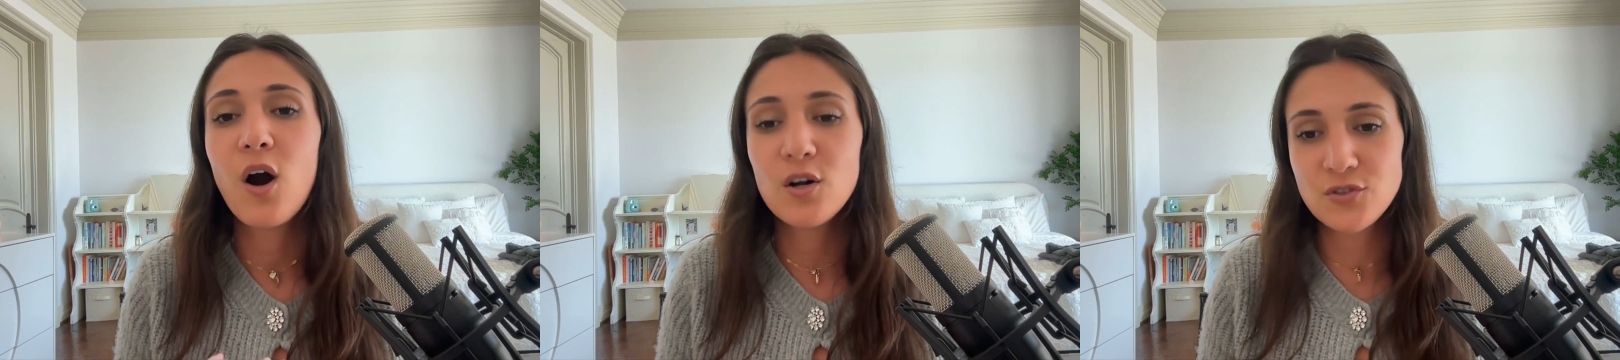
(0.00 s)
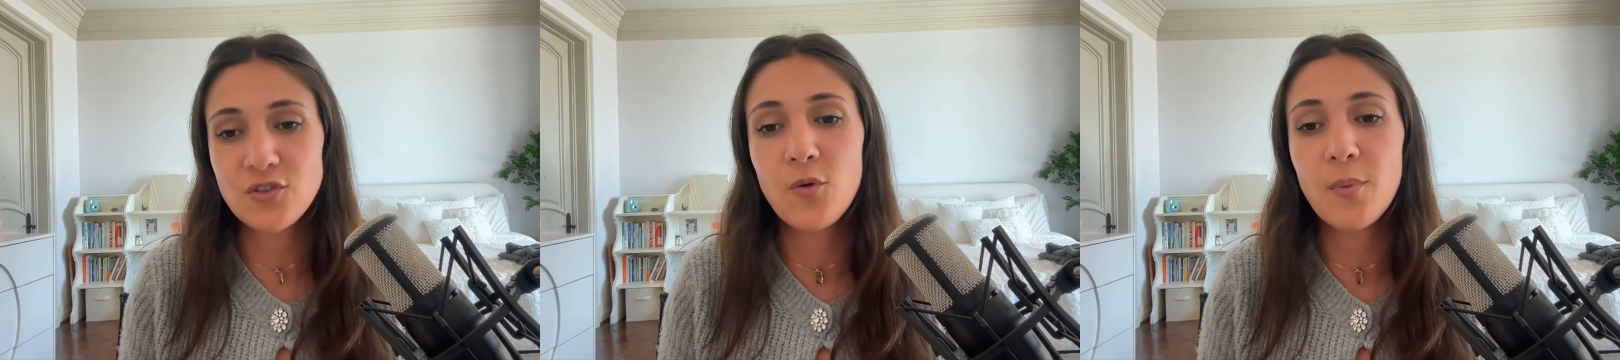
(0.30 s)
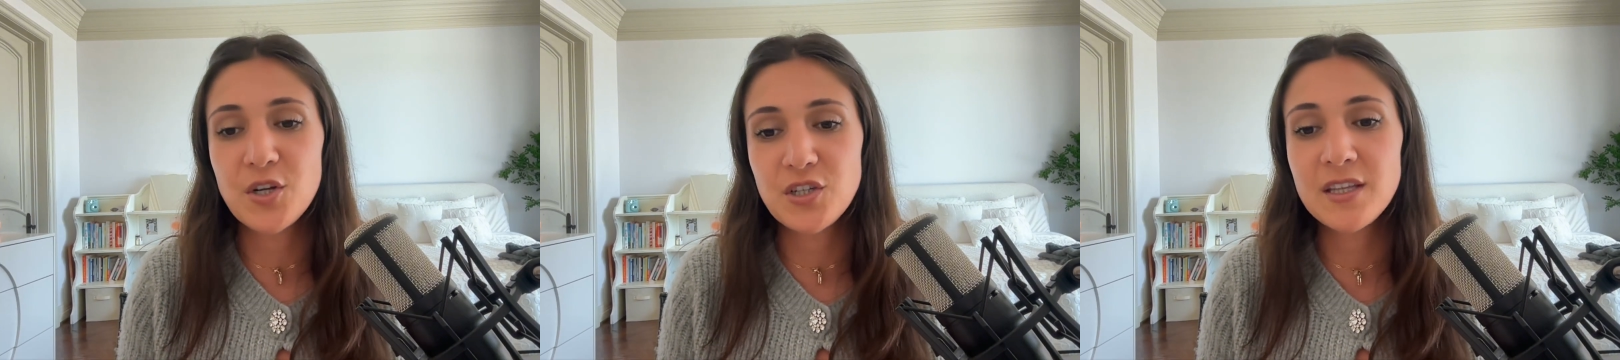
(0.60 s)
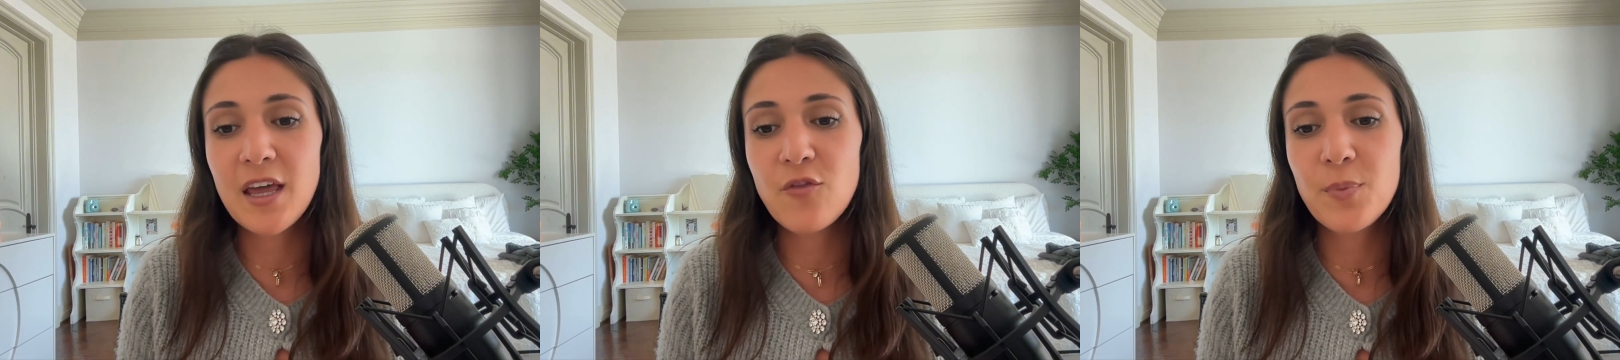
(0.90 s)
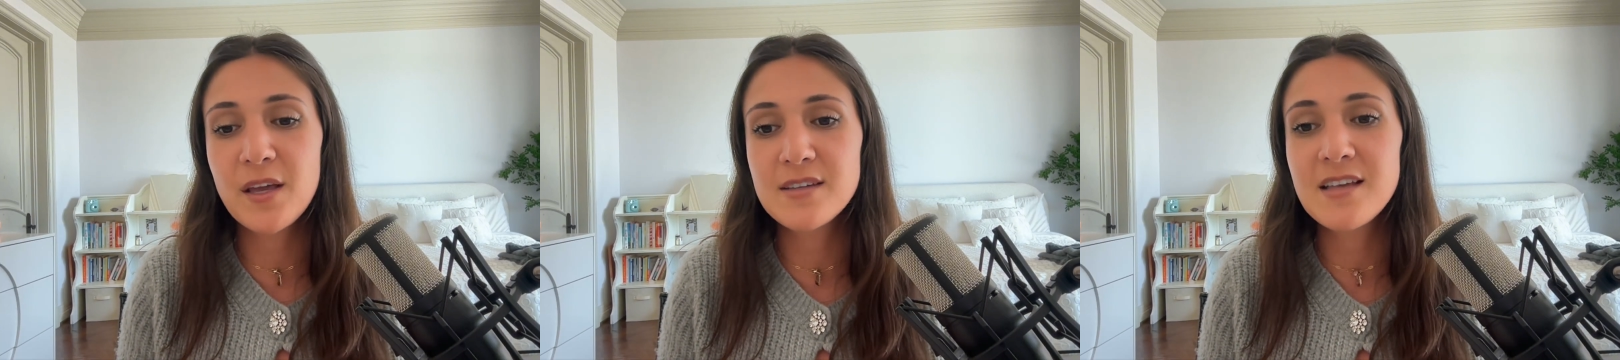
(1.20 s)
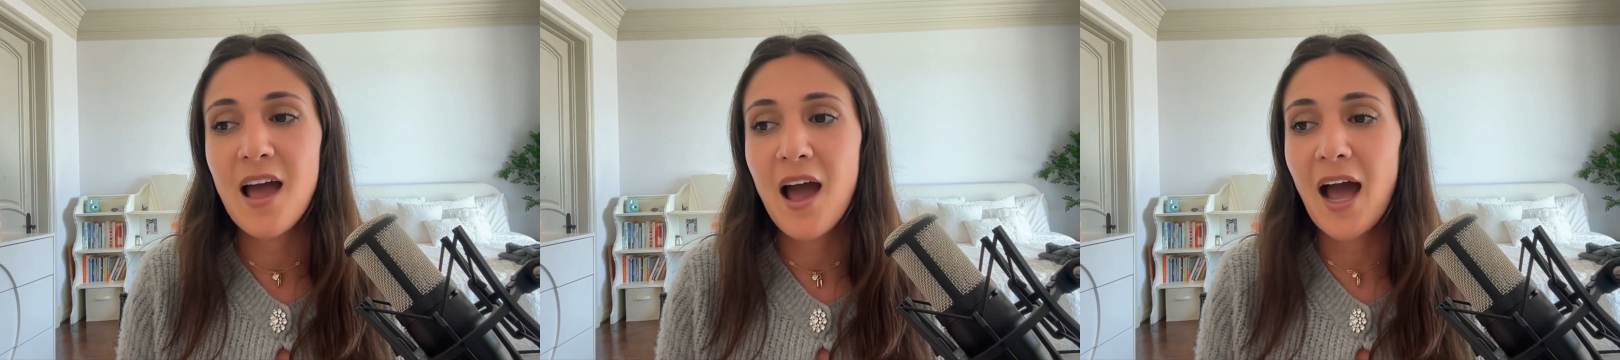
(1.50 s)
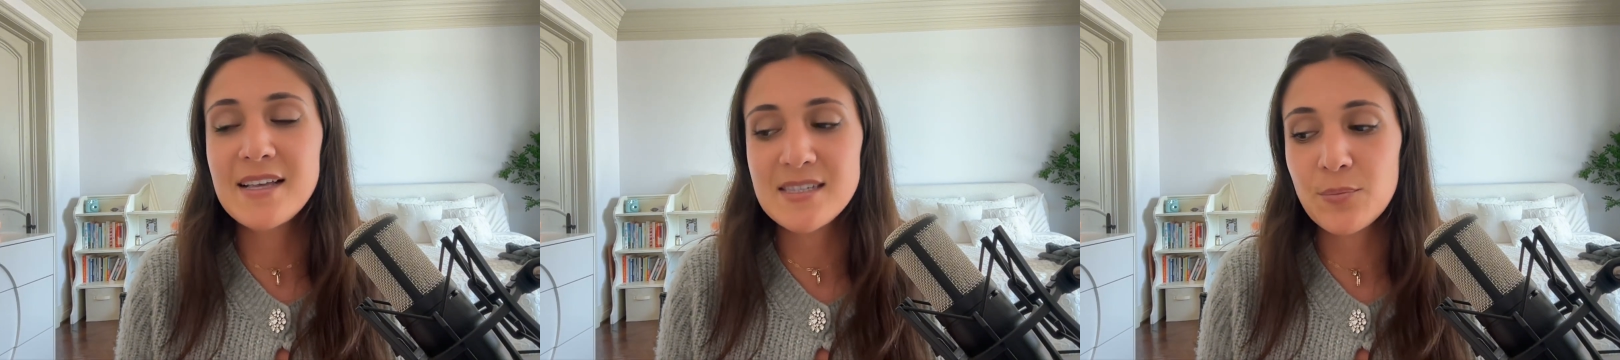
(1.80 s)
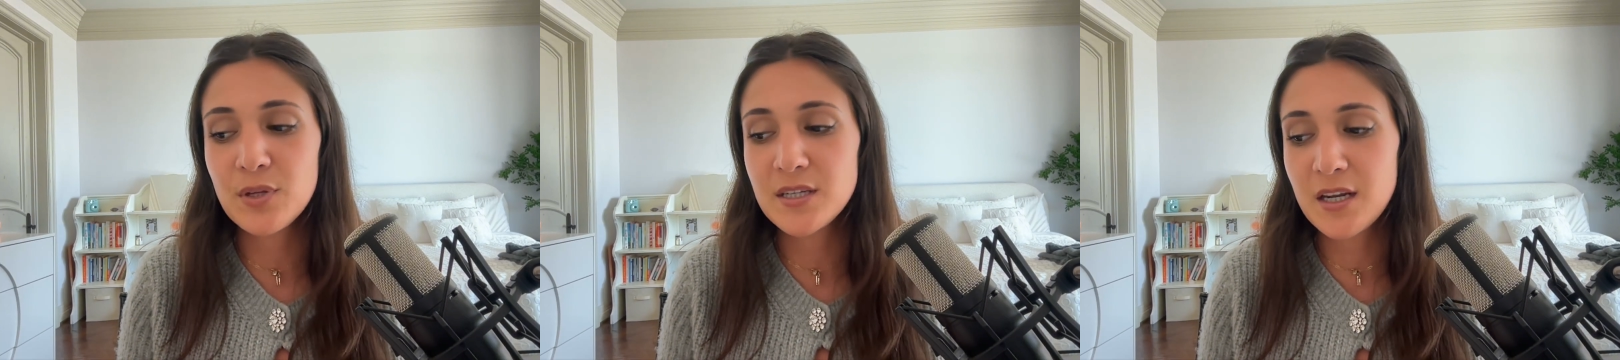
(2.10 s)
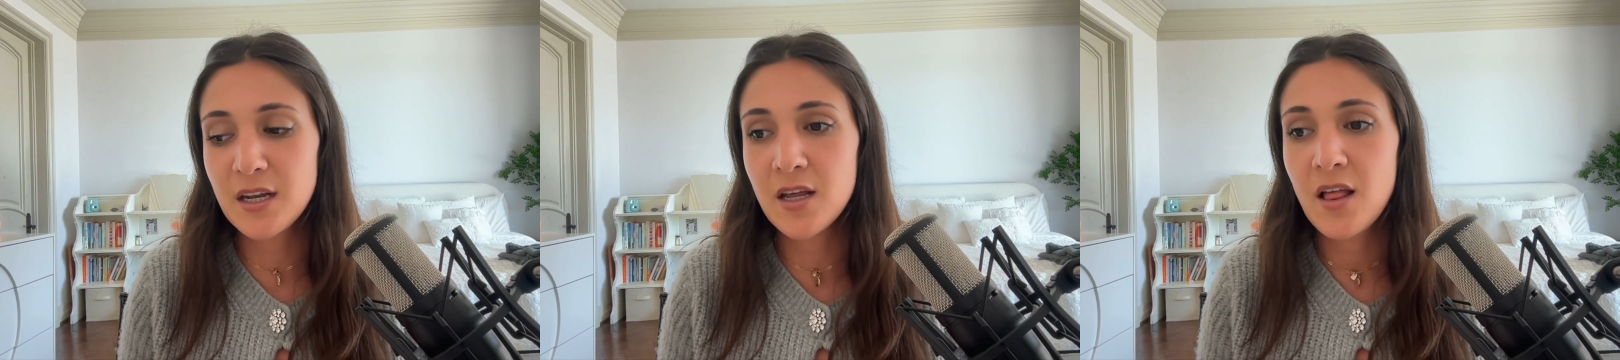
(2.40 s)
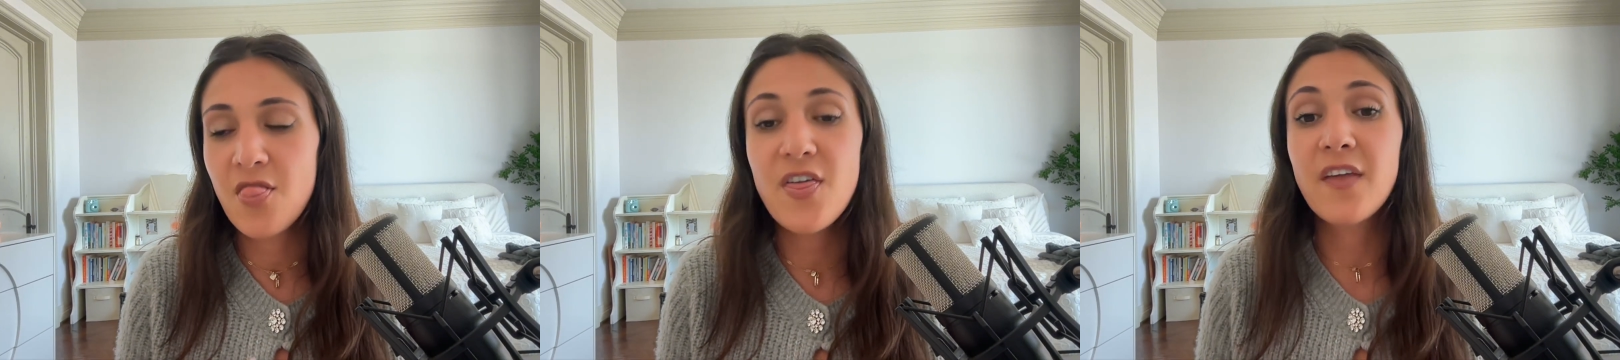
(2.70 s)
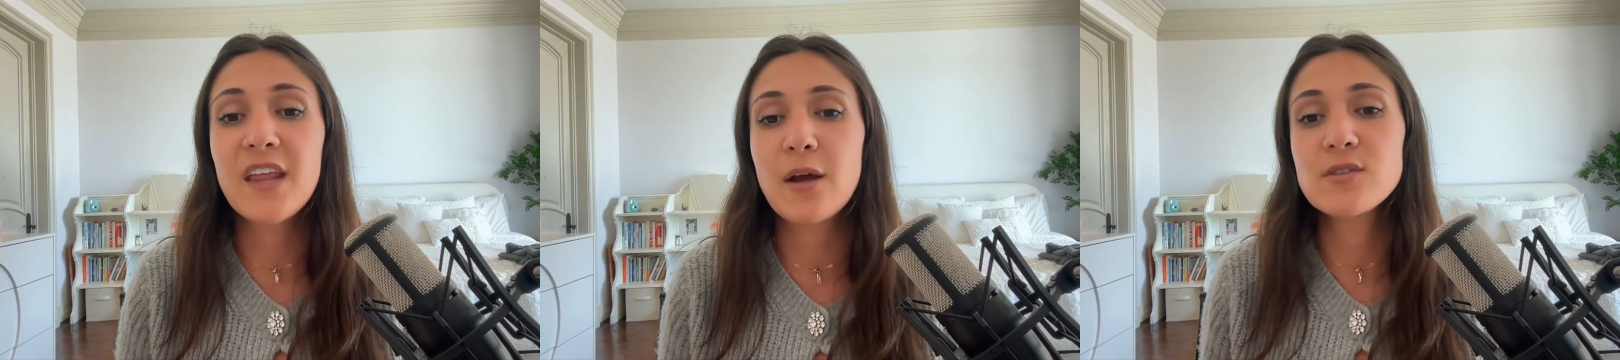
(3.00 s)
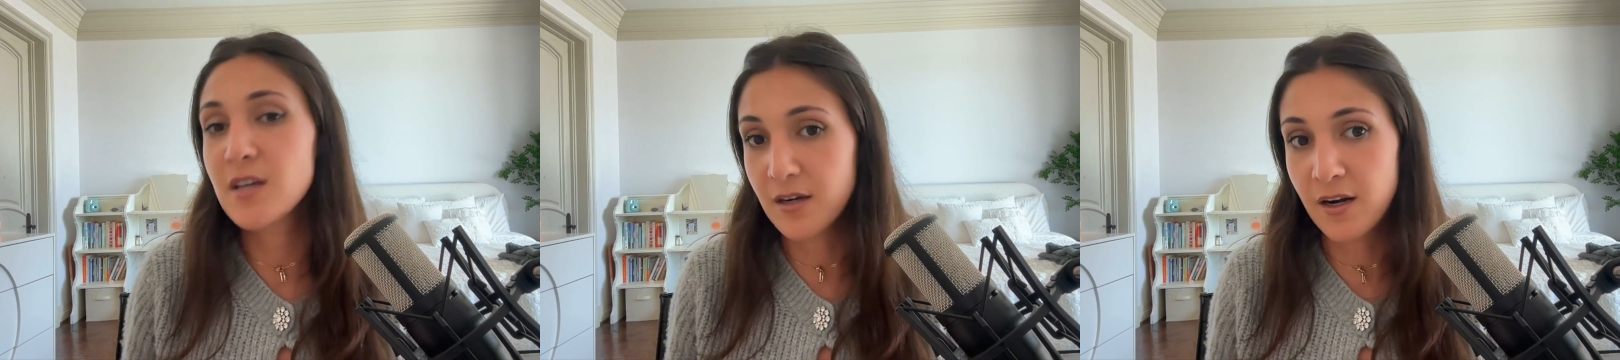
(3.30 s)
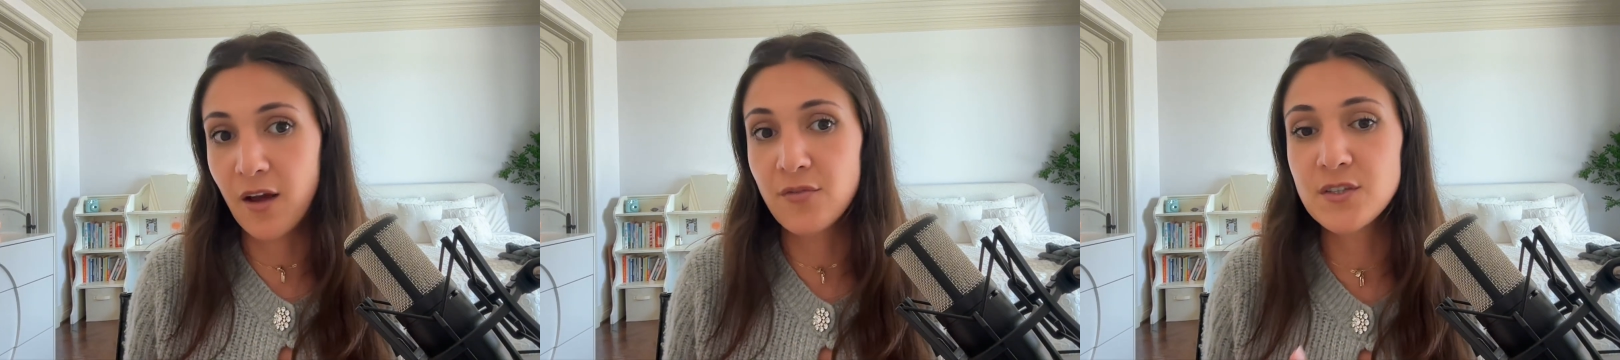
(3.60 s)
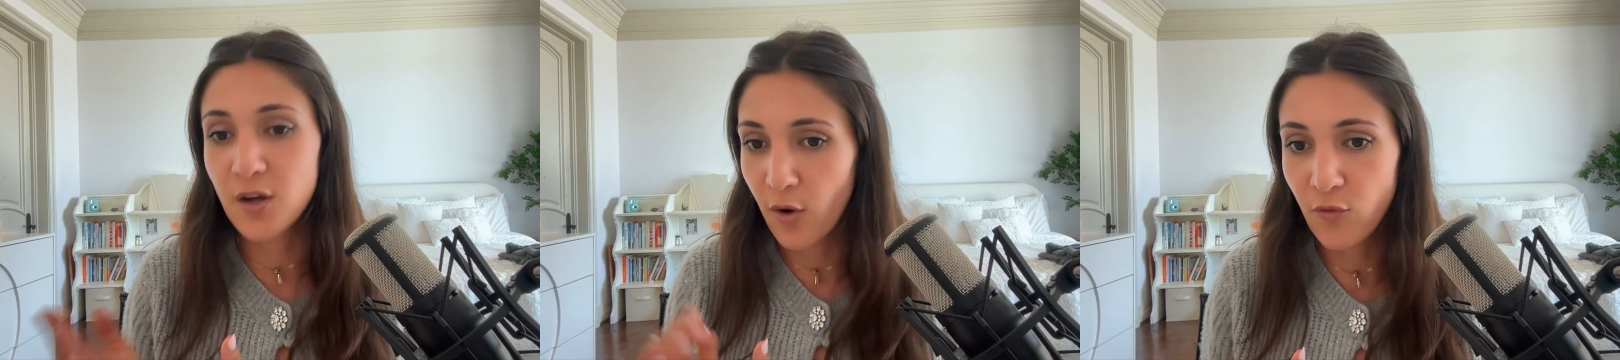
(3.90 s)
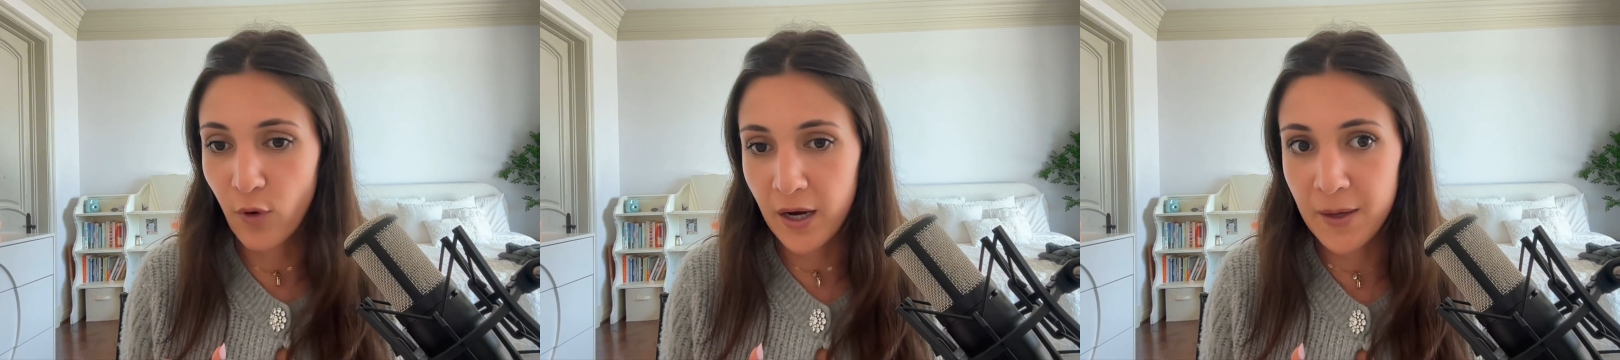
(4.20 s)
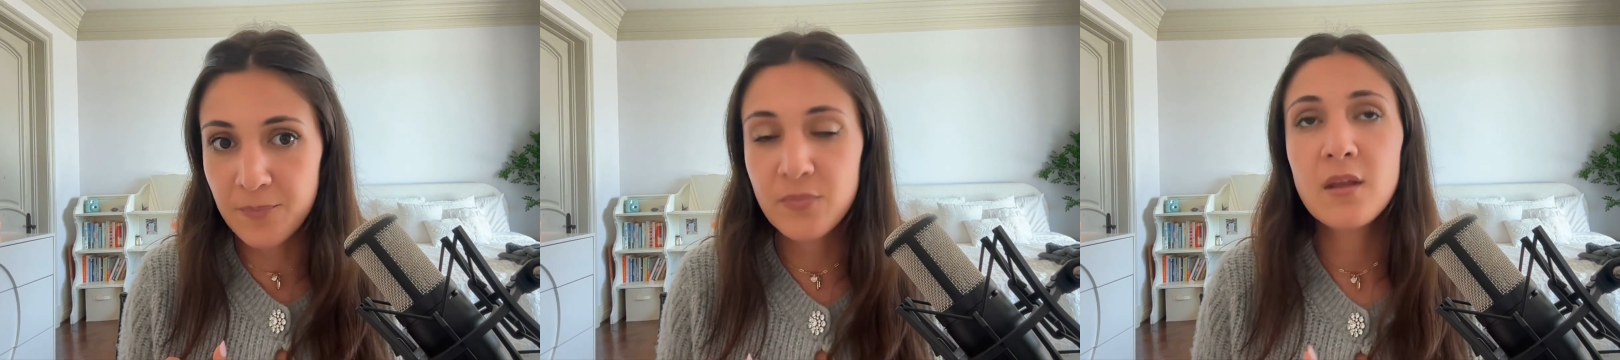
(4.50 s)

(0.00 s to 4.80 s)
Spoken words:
on so much in life because I simply didn't think that I was good enough to go for it.